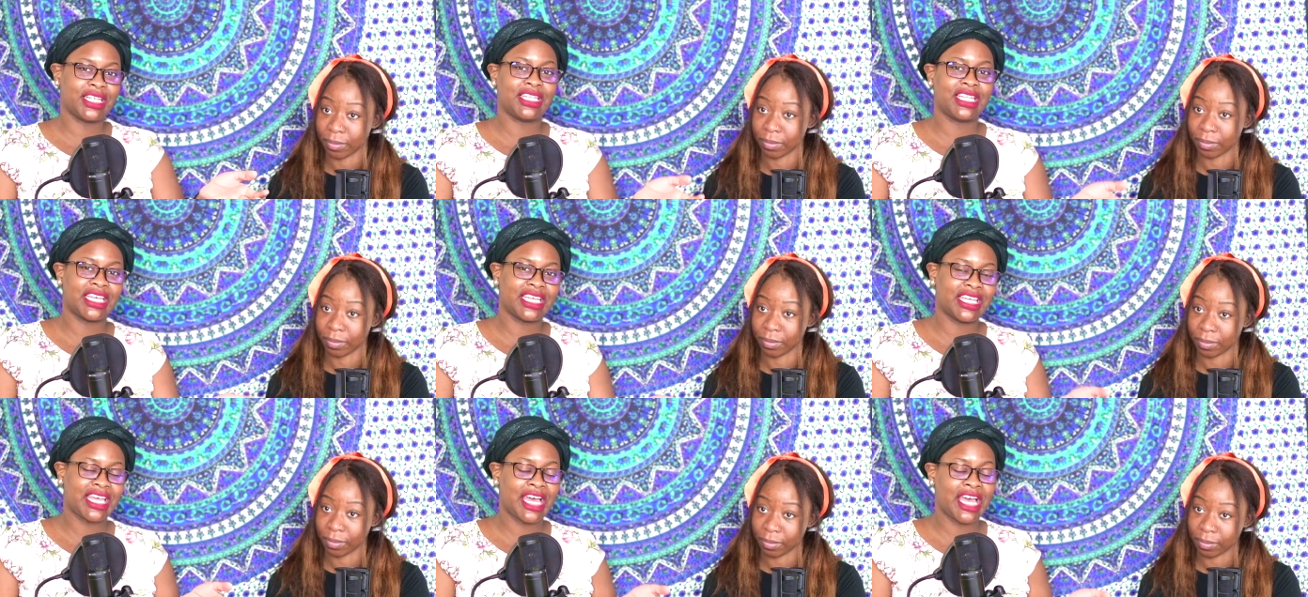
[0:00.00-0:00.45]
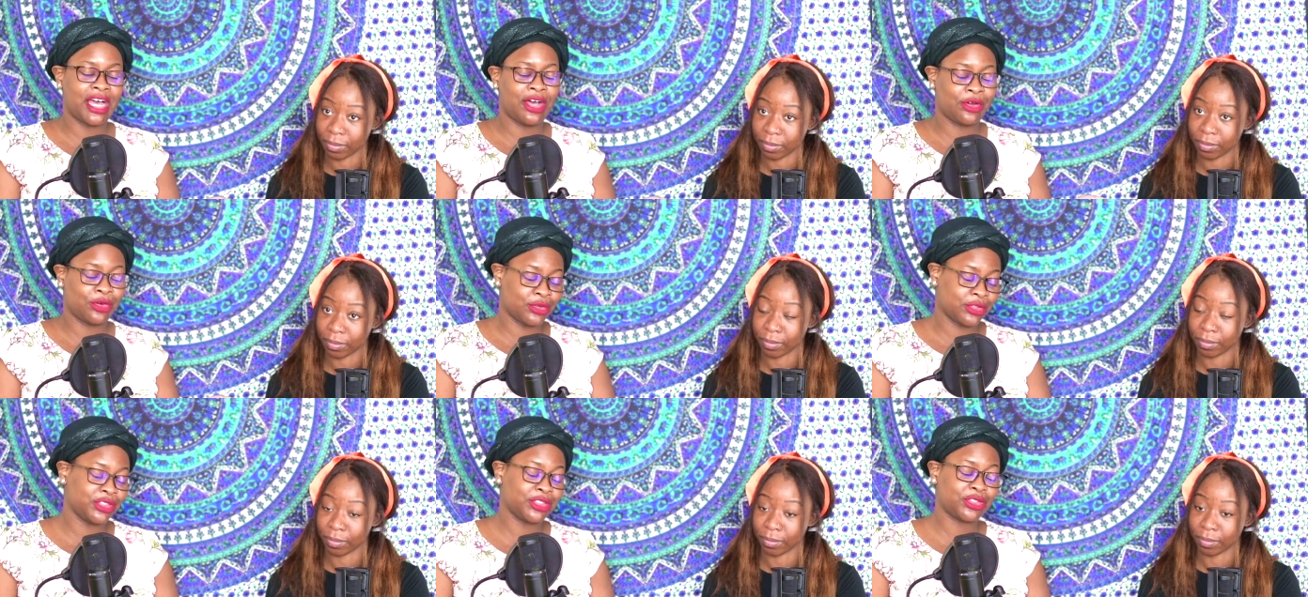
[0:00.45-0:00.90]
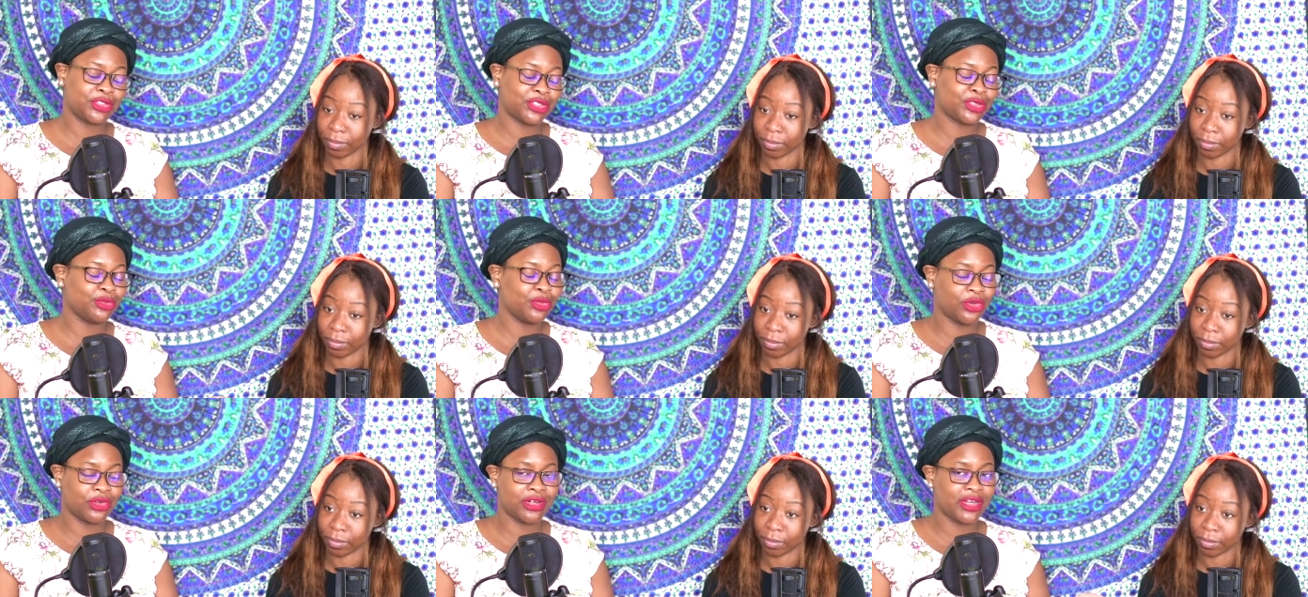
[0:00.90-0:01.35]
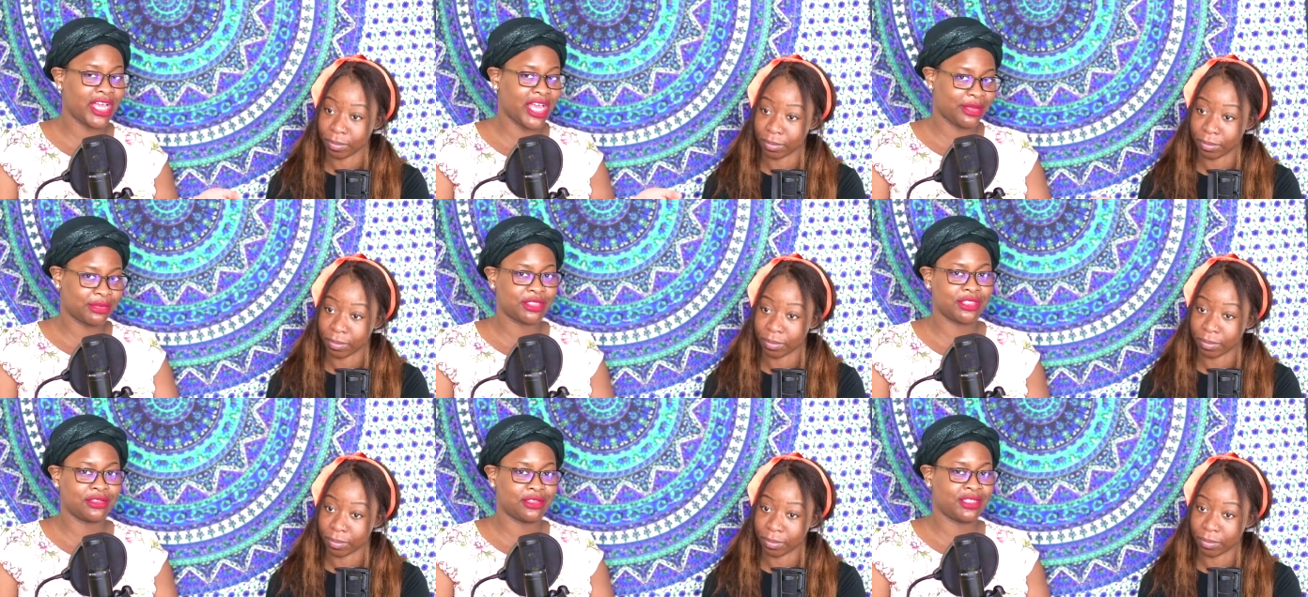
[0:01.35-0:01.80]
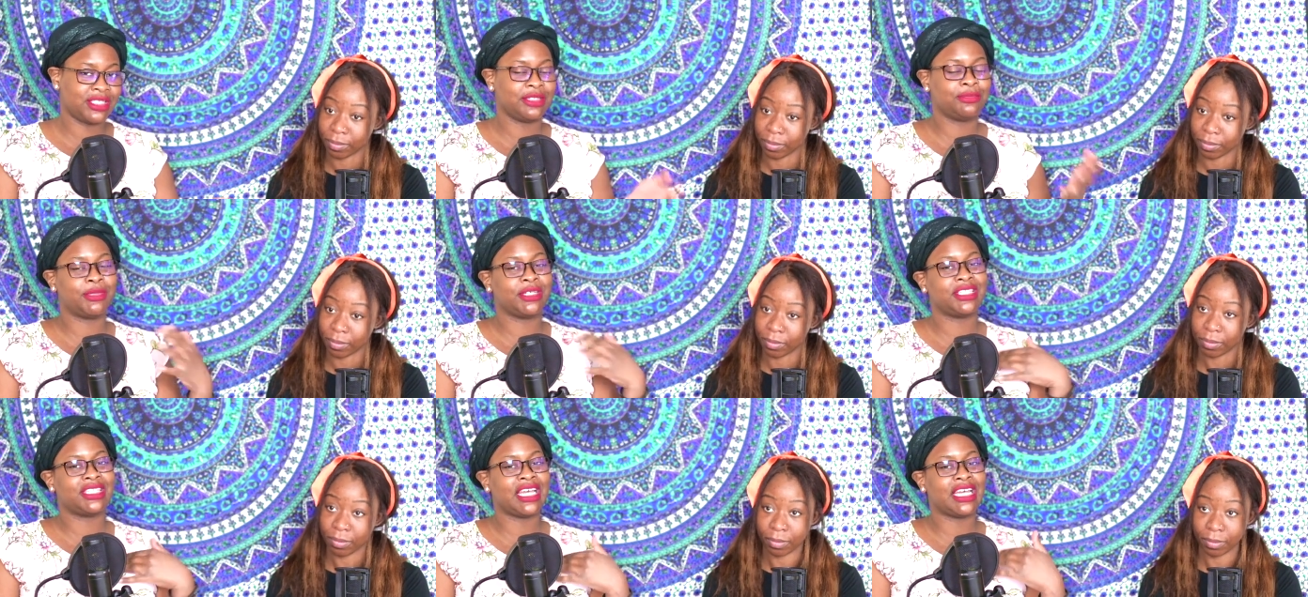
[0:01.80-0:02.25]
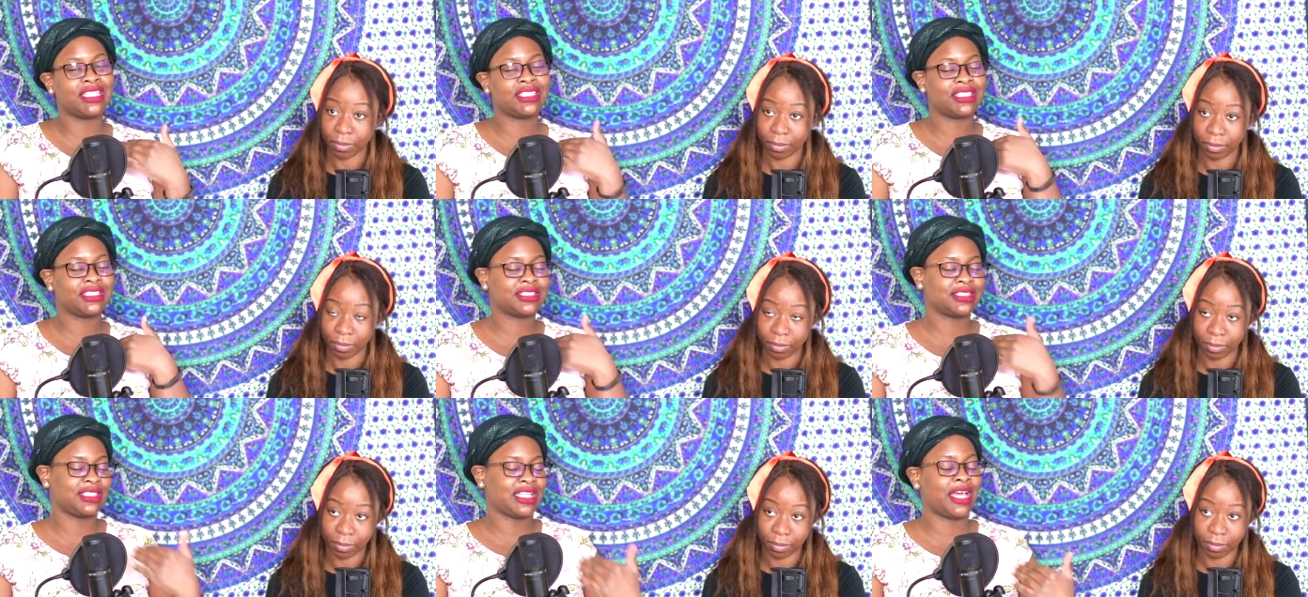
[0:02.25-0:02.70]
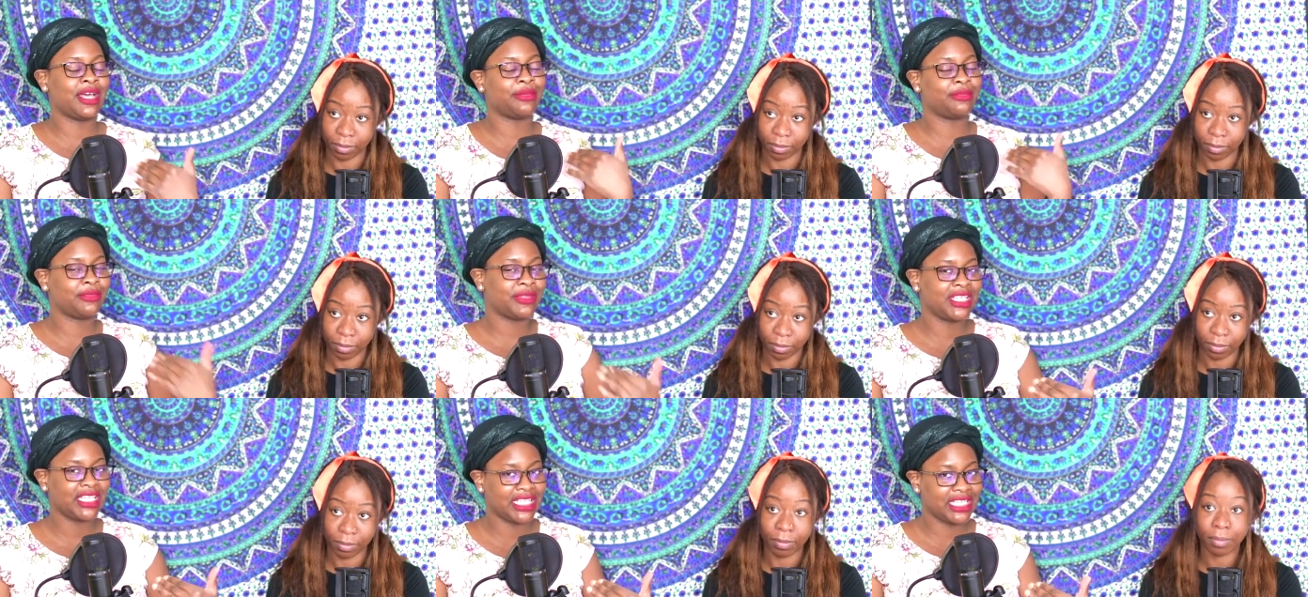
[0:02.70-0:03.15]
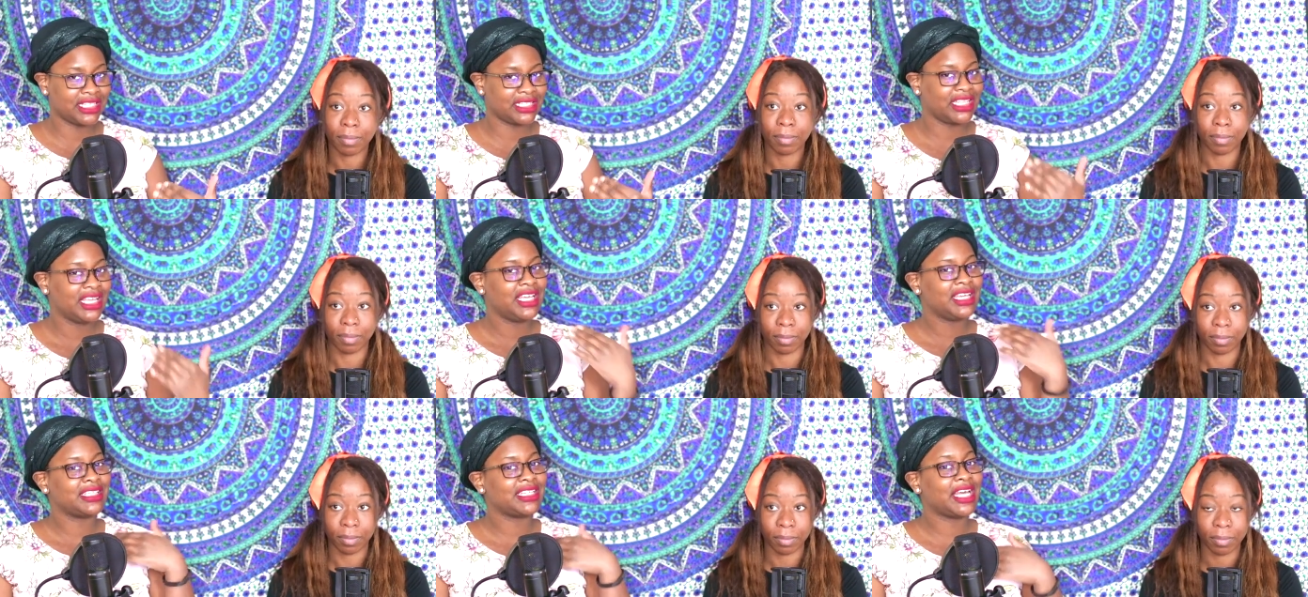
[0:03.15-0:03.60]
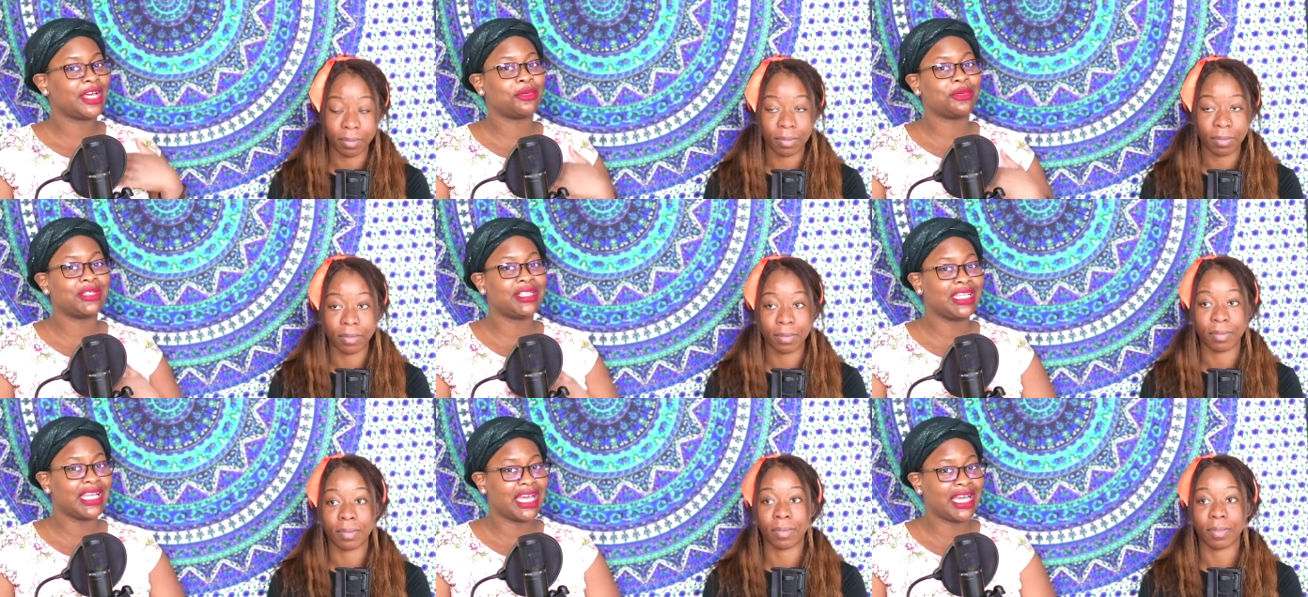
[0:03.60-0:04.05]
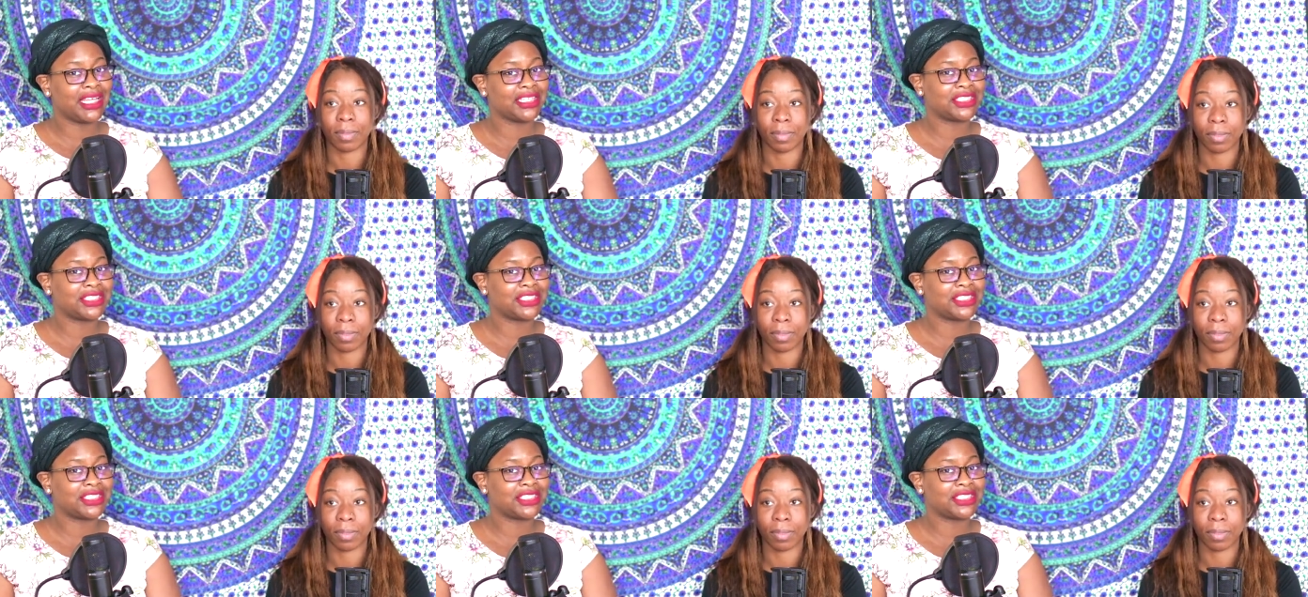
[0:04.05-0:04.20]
Speaker 1: Like uh, orange juice more, absolutely, but that does not mean that I will not